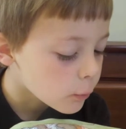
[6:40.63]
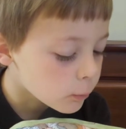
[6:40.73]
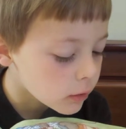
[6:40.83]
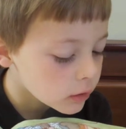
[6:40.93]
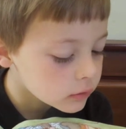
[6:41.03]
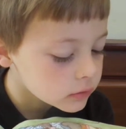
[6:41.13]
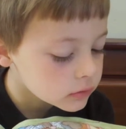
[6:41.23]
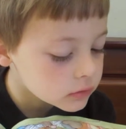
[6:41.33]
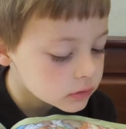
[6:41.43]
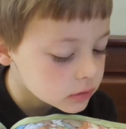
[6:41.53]
The
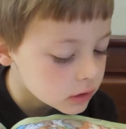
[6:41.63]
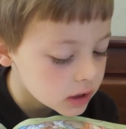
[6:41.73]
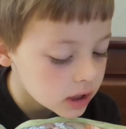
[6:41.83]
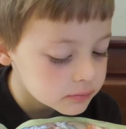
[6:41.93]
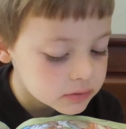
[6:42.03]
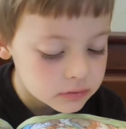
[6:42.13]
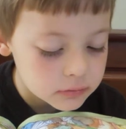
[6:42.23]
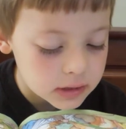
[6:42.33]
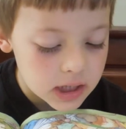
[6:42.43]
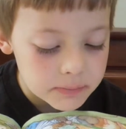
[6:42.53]
rodents collapsed
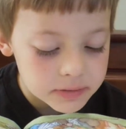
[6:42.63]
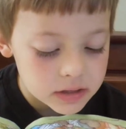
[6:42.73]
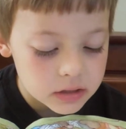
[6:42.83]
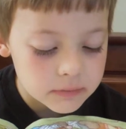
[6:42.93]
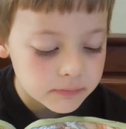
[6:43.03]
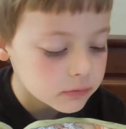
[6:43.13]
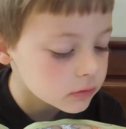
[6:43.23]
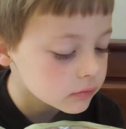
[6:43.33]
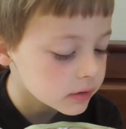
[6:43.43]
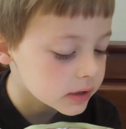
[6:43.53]
into a happy heap
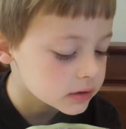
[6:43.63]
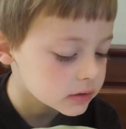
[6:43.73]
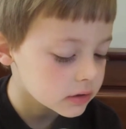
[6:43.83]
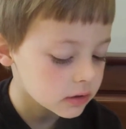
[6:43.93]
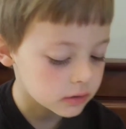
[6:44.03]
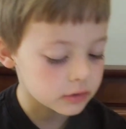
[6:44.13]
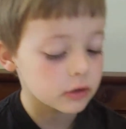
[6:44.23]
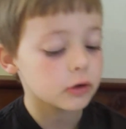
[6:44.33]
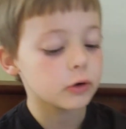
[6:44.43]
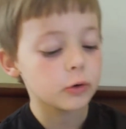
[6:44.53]
for a rest.
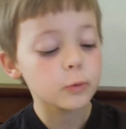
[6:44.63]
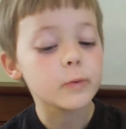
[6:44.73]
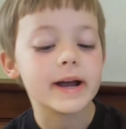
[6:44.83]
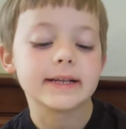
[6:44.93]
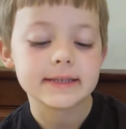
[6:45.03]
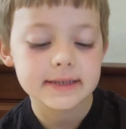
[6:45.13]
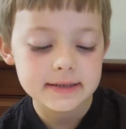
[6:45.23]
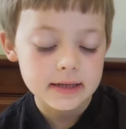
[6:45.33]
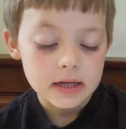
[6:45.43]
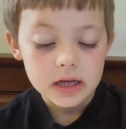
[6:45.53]
Go
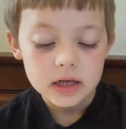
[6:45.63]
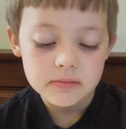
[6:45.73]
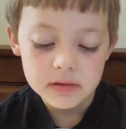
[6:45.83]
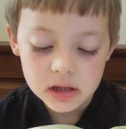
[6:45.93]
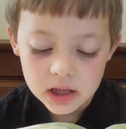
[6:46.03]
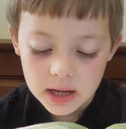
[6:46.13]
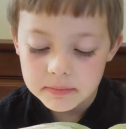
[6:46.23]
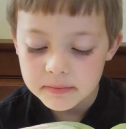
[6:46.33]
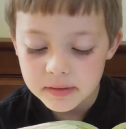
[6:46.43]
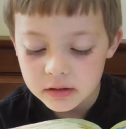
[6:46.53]
west. Middle
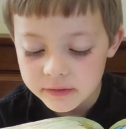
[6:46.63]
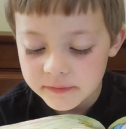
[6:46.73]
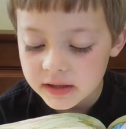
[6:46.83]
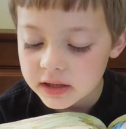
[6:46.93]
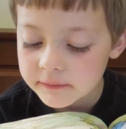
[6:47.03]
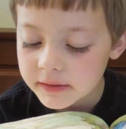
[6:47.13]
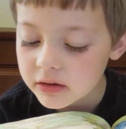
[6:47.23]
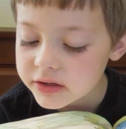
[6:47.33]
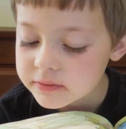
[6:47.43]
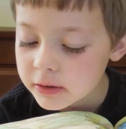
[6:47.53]
top of very feeling
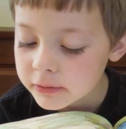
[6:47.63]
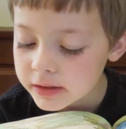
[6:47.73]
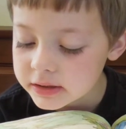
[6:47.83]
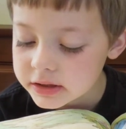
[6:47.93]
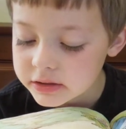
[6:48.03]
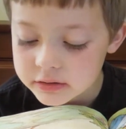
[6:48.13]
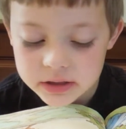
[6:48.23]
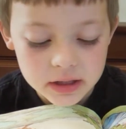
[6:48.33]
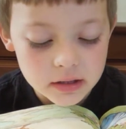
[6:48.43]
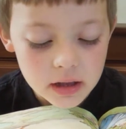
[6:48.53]
very smart that she could
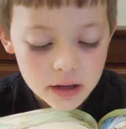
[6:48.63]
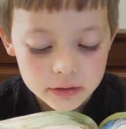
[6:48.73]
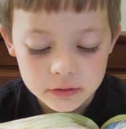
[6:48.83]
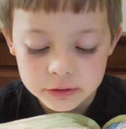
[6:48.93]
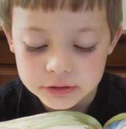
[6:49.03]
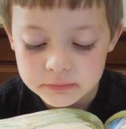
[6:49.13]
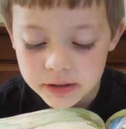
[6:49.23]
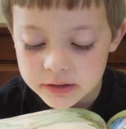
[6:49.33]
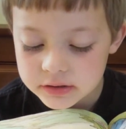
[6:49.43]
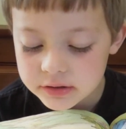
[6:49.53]
tell direction
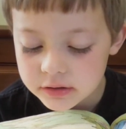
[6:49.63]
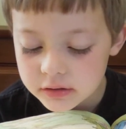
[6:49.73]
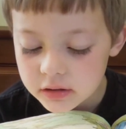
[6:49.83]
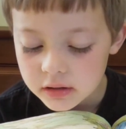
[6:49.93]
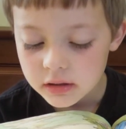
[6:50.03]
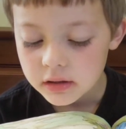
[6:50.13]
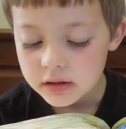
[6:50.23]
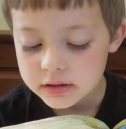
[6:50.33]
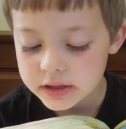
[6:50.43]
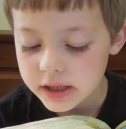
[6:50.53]
by the sun,
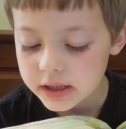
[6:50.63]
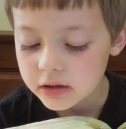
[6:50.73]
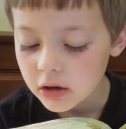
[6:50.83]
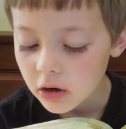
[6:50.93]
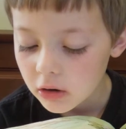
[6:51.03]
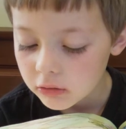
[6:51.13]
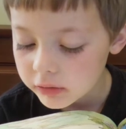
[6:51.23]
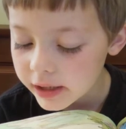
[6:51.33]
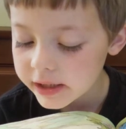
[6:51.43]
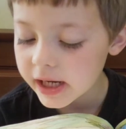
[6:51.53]
said, All
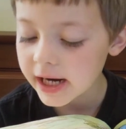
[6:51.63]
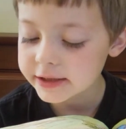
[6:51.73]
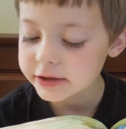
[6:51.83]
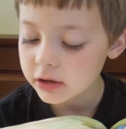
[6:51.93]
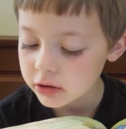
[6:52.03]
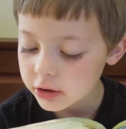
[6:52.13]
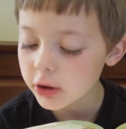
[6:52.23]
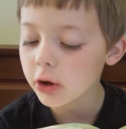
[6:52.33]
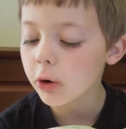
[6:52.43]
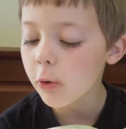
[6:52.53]
right, I shall
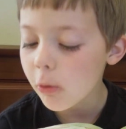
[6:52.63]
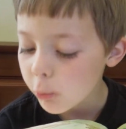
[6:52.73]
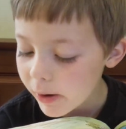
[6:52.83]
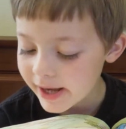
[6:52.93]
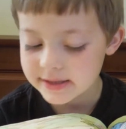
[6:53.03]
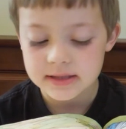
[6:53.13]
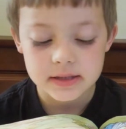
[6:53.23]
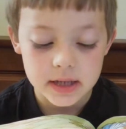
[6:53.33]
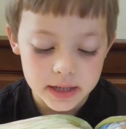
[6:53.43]
go west.